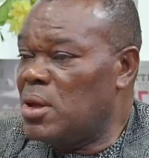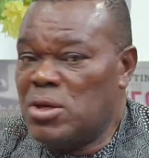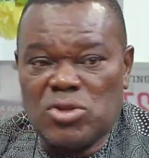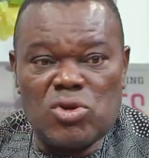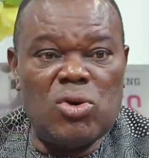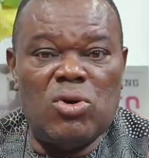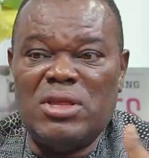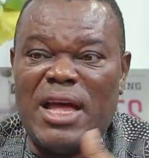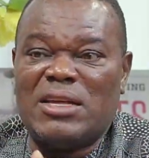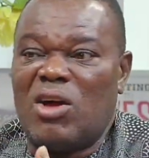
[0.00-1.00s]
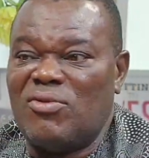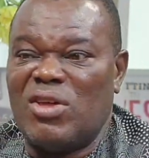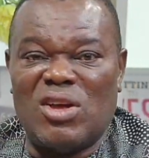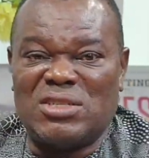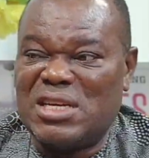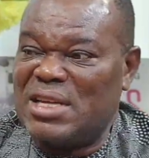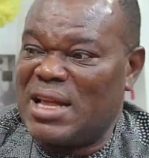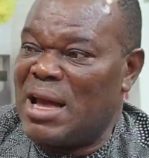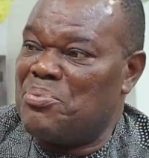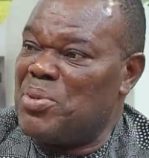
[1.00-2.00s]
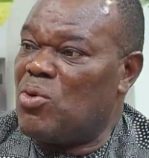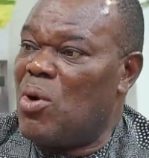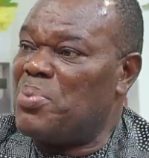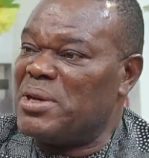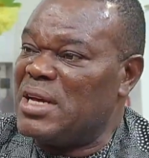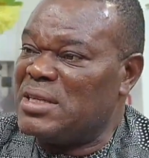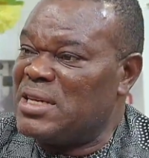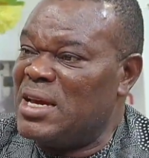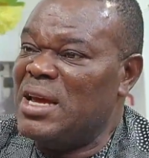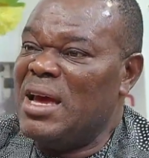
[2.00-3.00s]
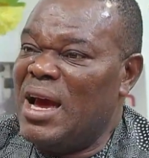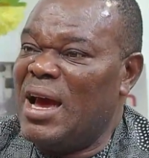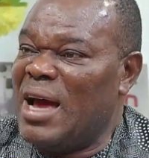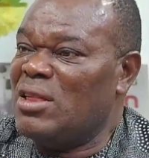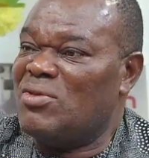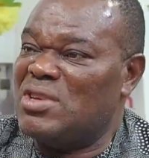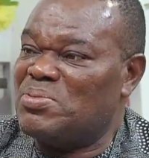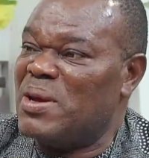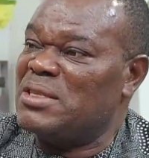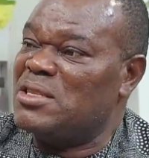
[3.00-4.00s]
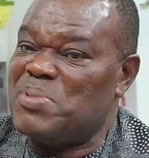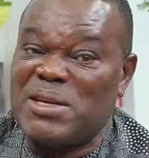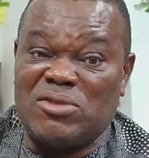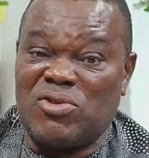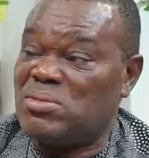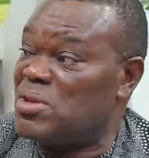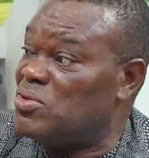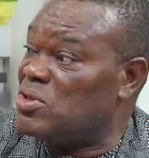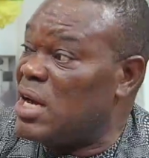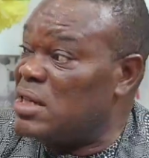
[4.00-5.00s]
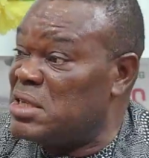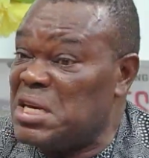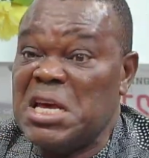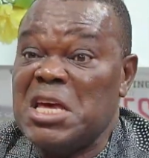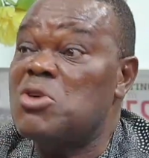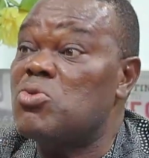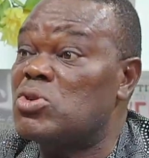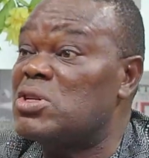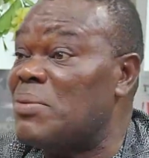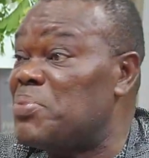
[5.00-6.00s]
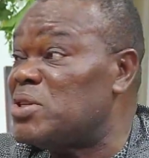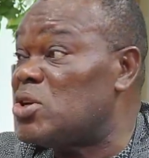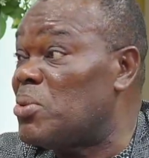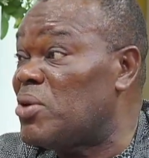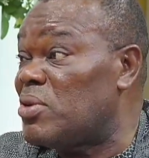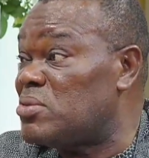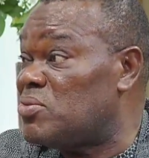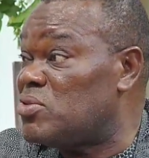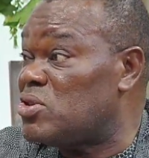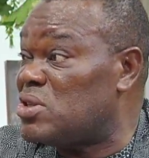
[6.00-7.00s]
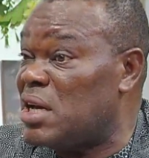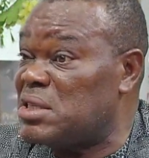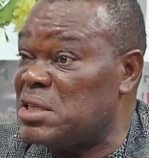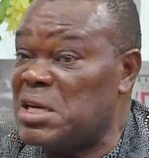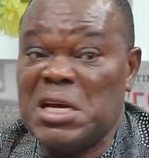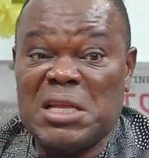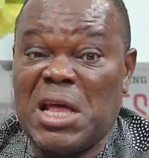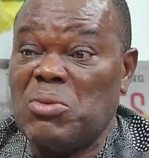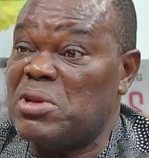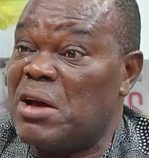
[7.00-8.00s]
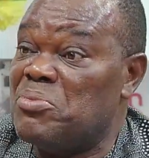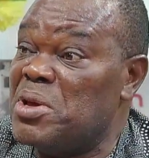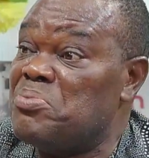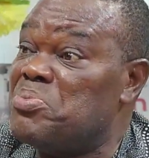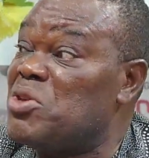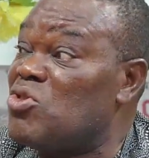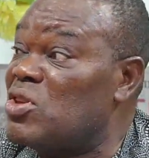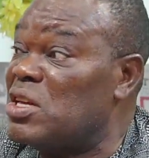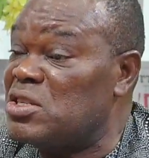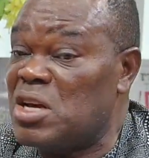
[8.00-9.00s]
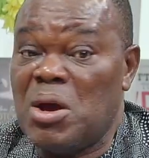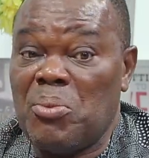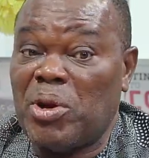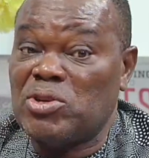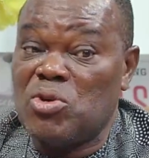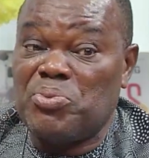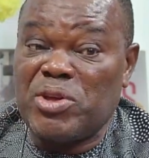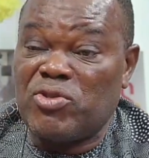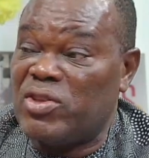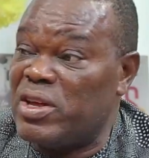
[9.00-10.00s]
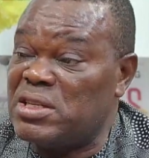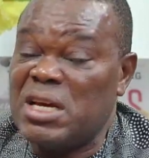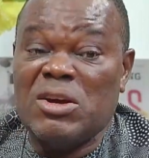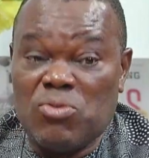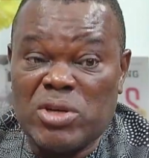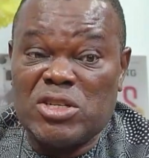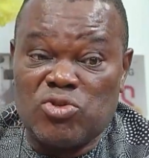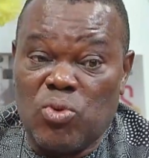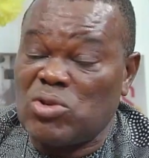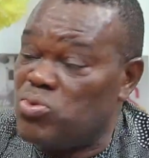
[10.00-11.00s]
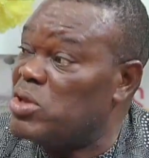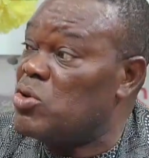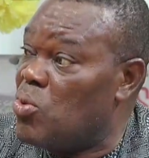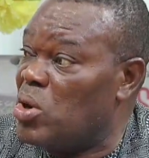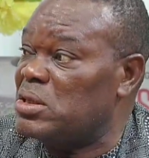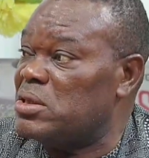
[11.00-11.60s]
So let the governor not sit down and pick one person and say, I love this person is from civil society. He wouldn't have picked somebody from civil society. That would have been patronage, political patronage, which is what we don't want.